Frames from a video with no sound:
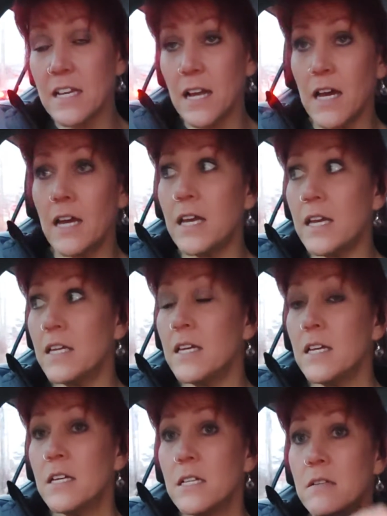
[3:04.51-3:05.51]
and I
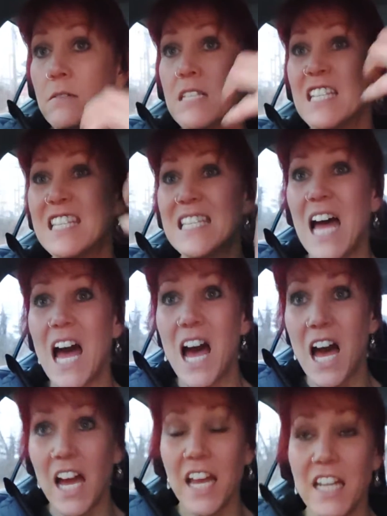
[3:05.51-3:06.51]

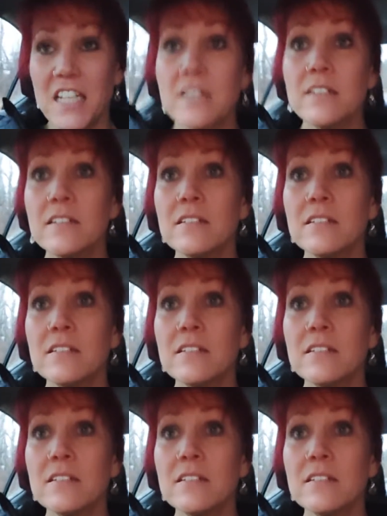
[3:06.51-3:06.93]
decide